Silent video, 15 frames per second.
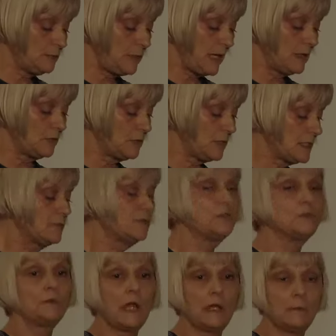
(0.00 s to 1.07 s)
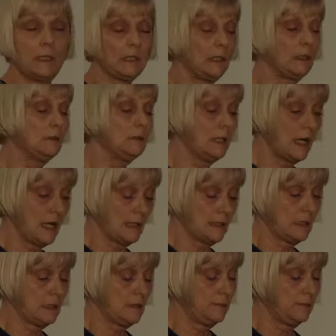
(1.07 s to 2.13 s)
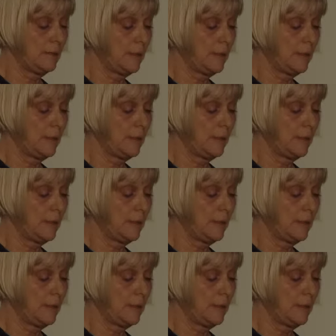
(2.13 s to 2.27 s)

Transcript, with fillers: boundaries of ceramic and glass.